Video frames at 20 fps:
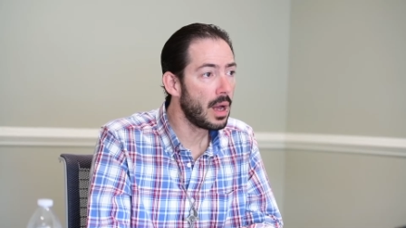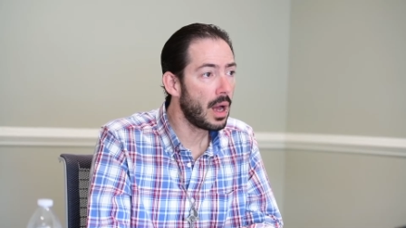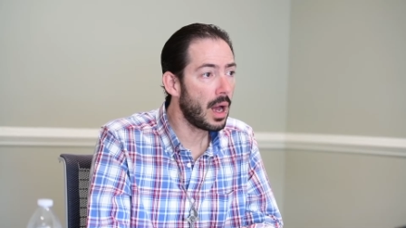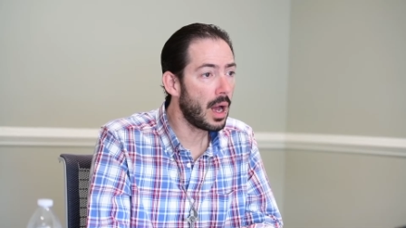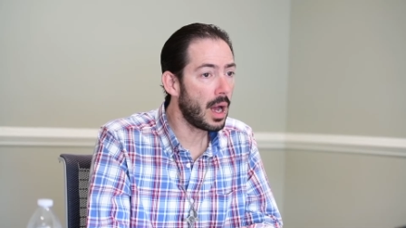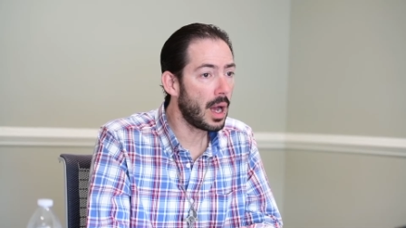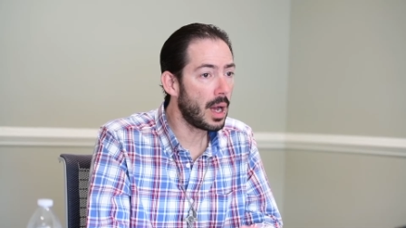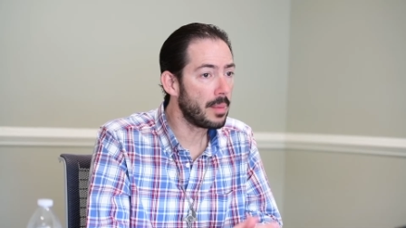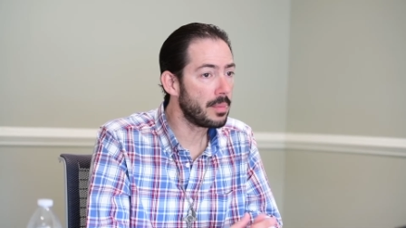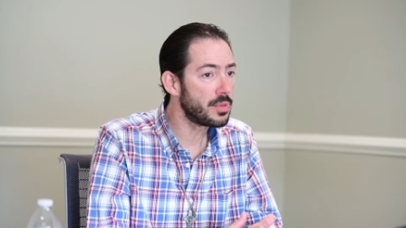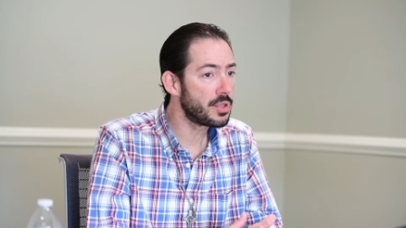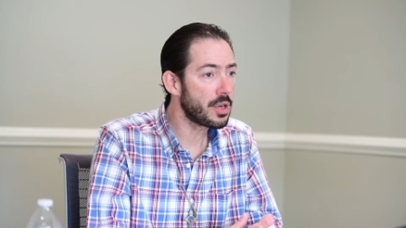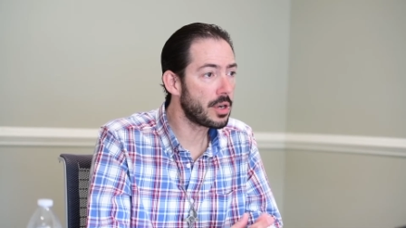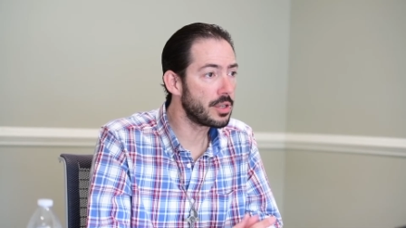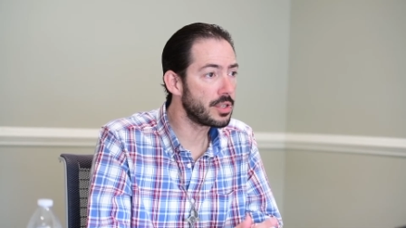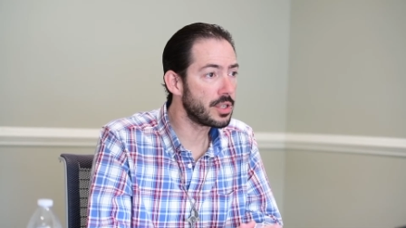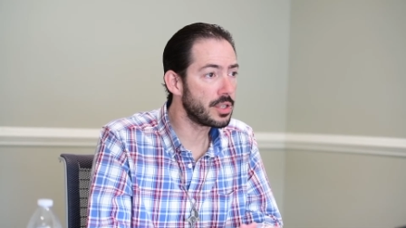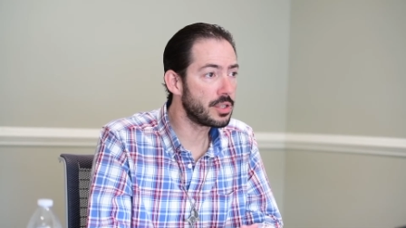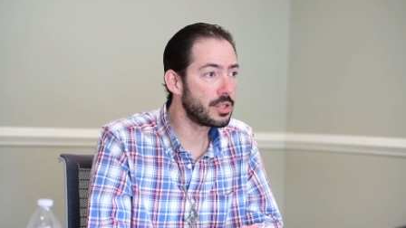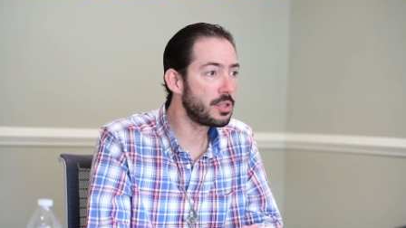Um,
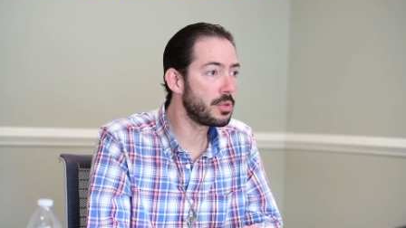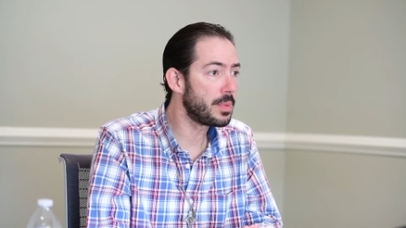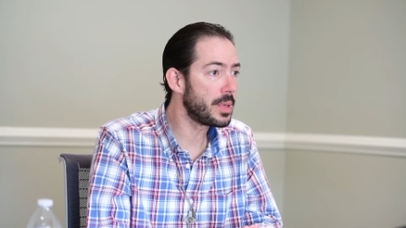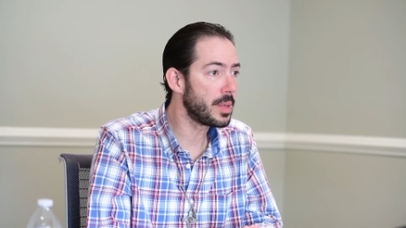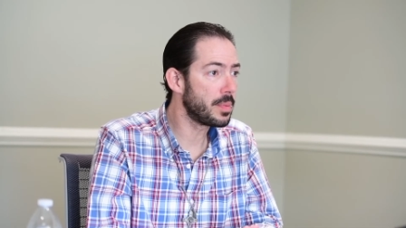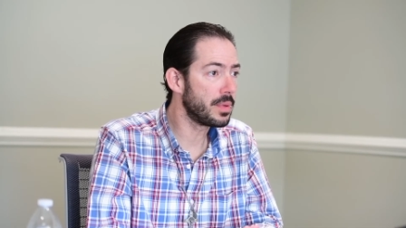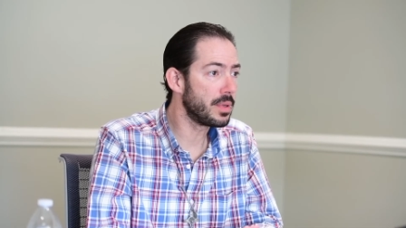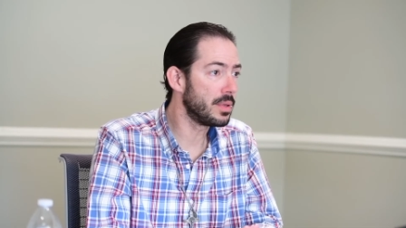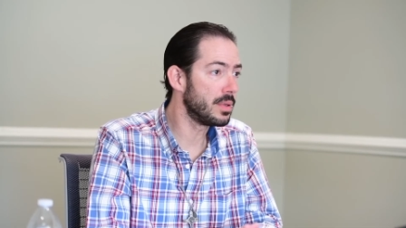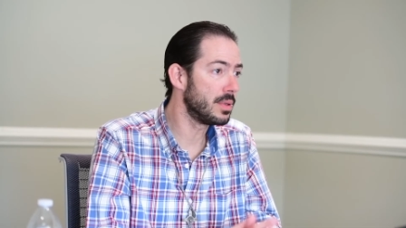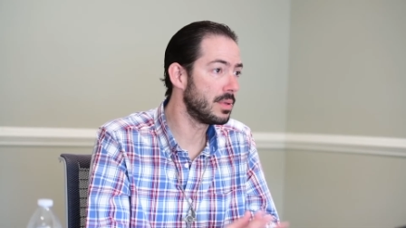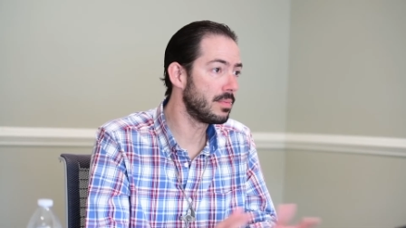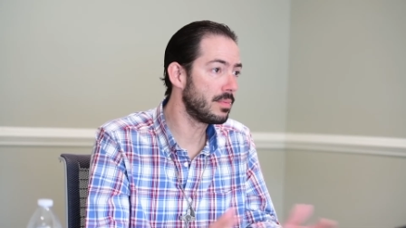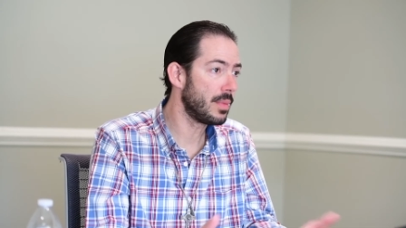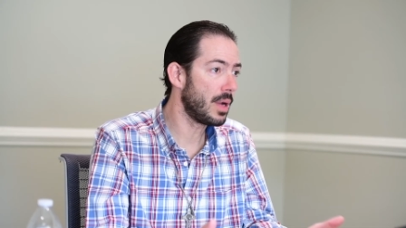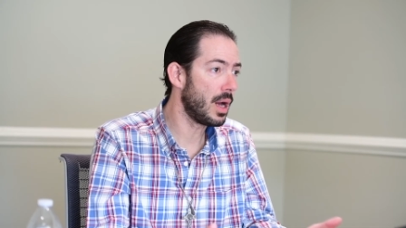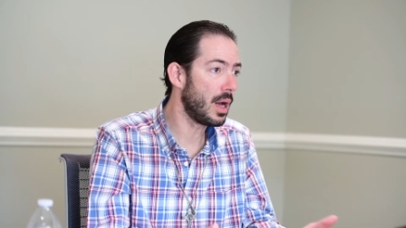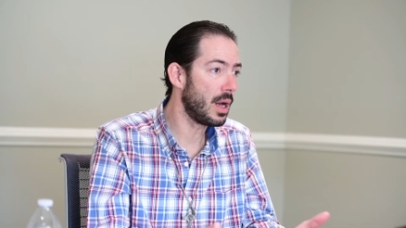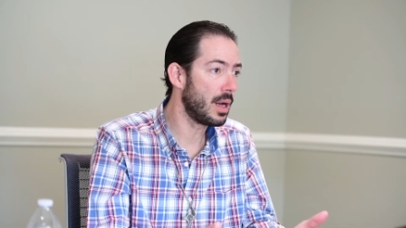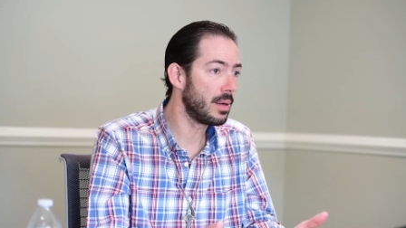charging two people
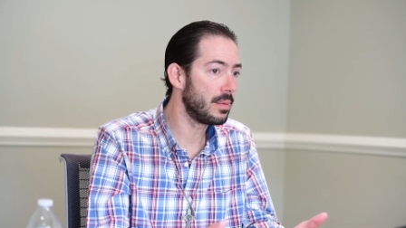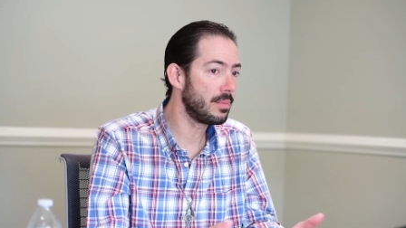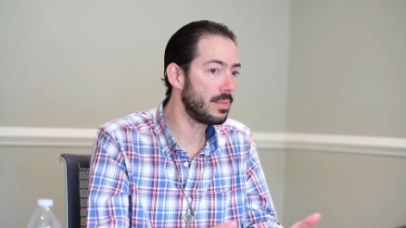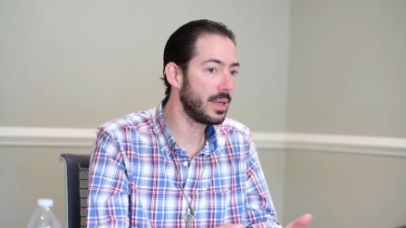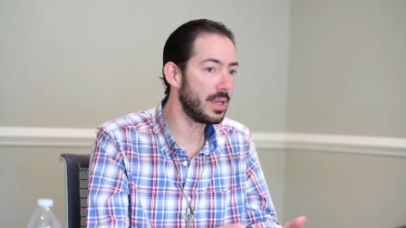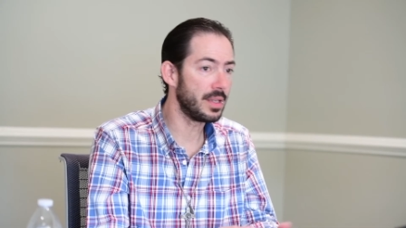uh,